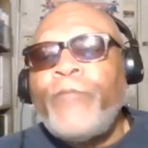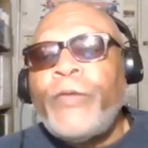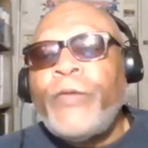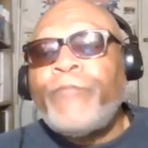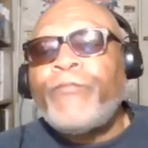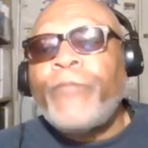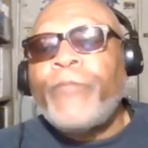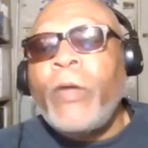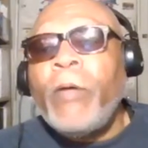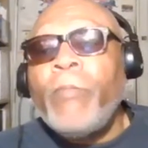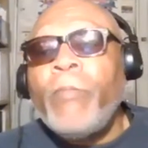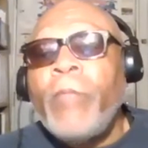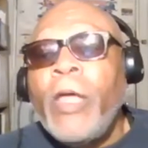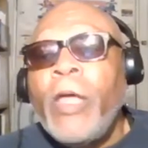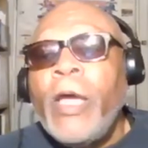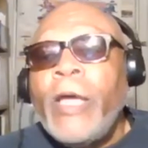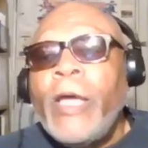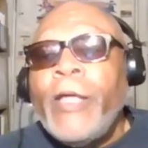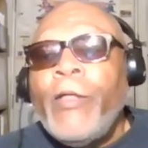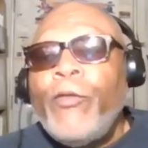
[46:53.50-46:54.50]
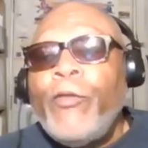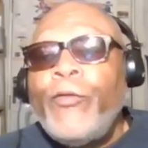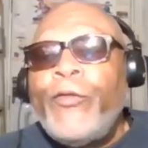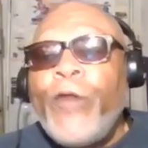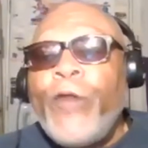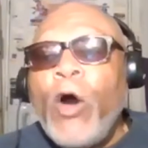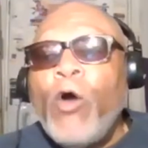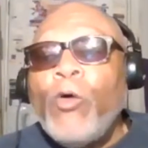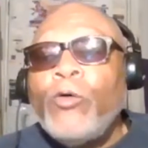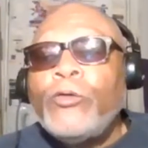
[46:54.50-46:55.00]
those
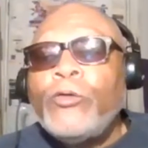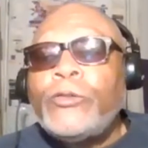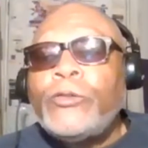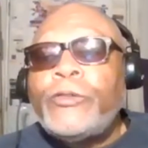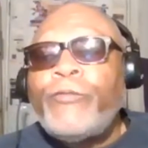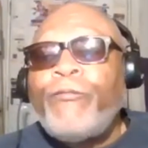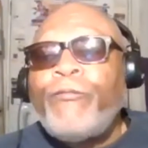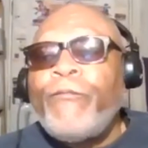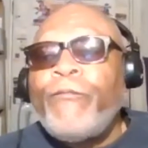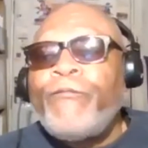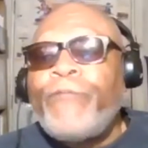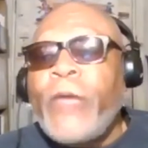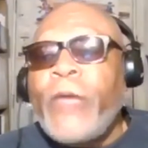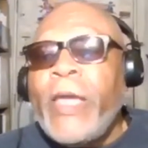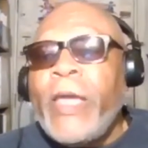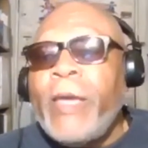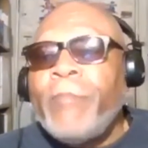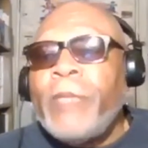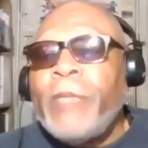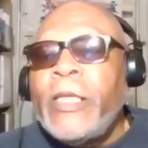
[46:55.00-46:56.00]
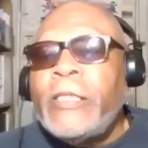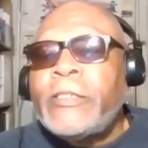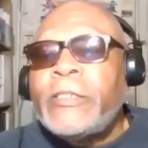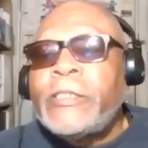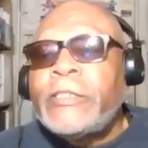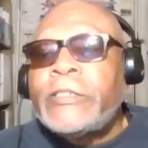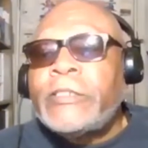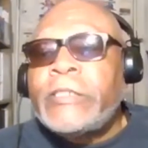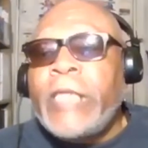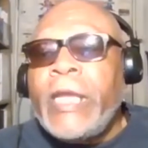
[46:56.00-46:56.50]
family sustaining
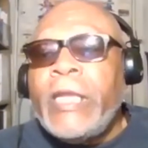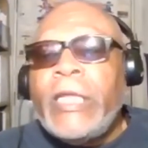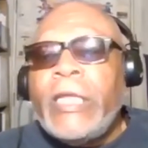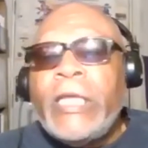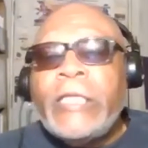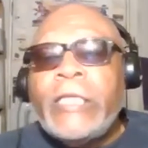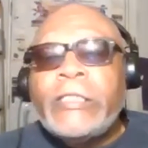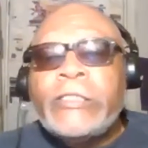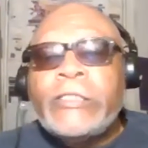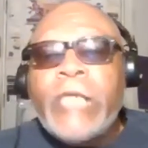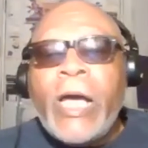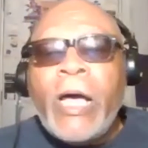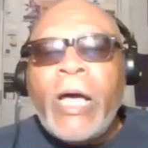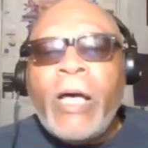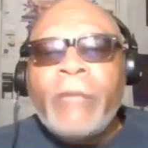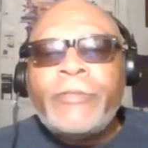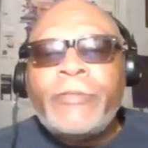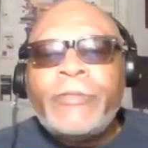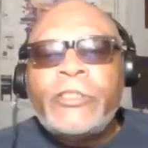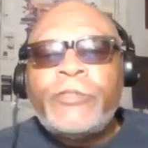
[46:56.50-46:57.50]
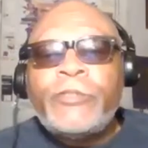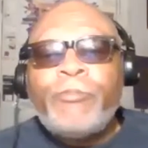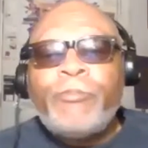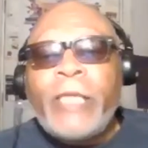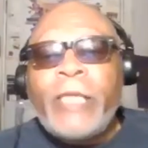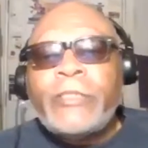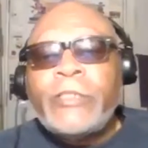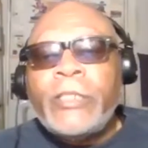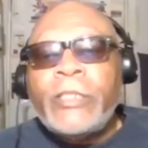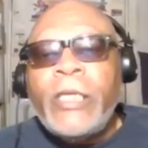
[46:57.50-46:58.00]
jobs, especially
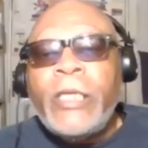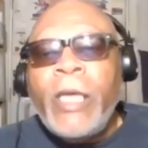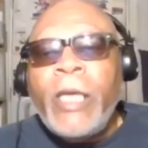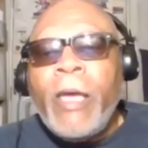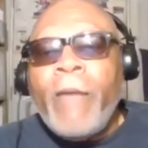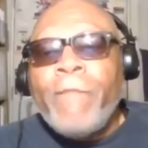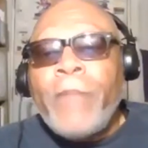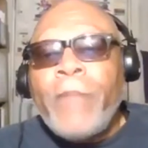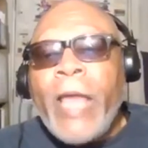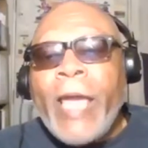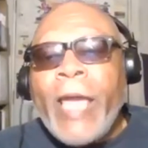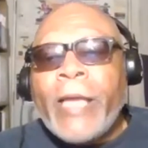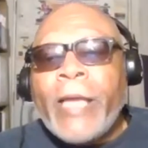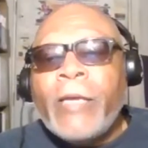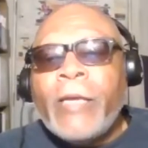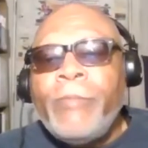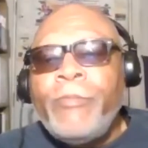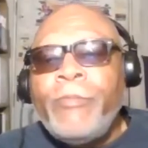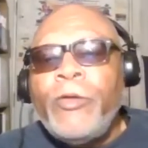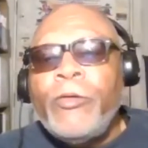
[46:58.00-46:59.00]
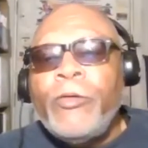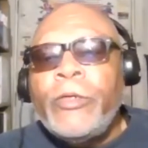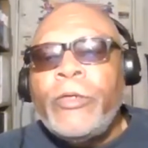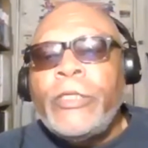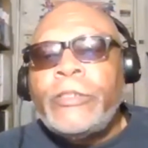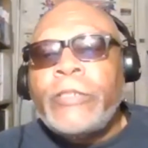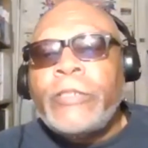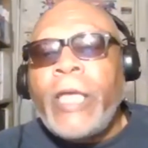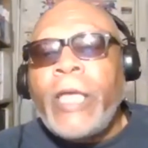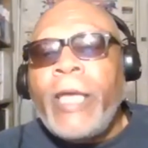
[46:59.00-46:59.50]
Black communities and places that
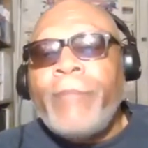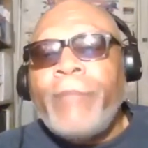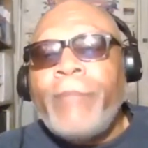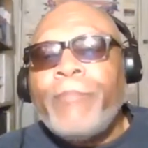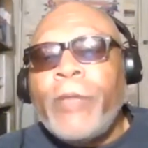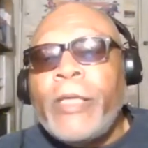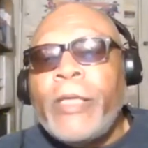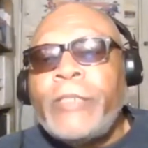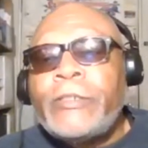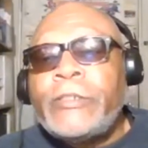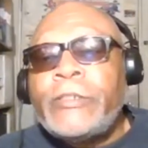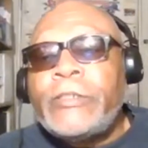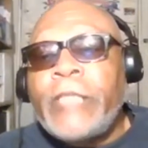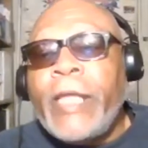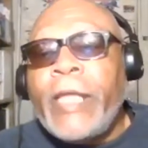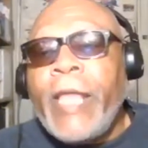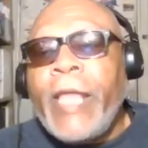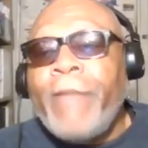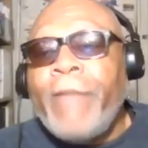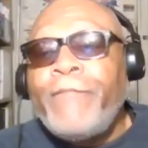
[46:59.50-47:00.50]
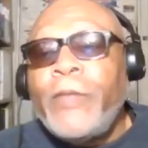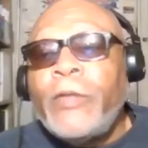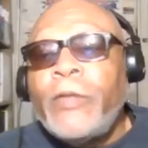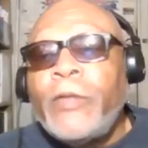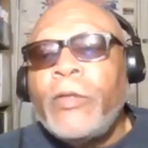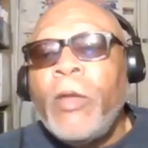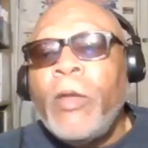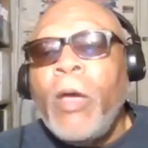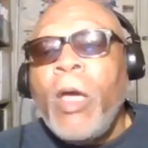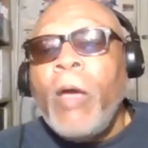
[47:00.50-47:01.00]
have been mostly
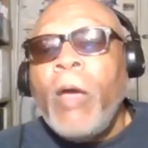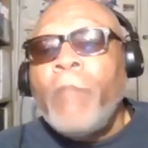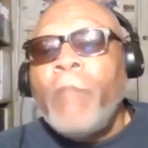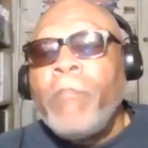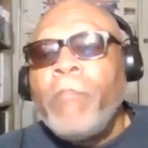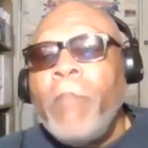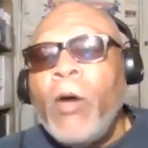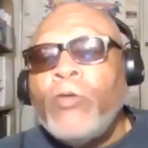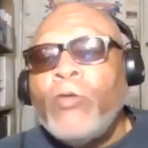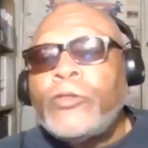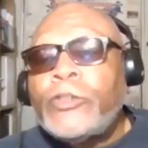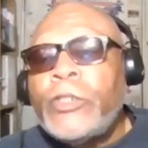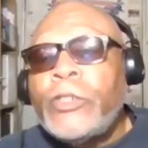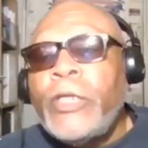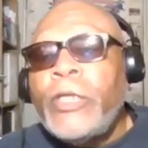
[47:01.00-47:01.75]
harmed by the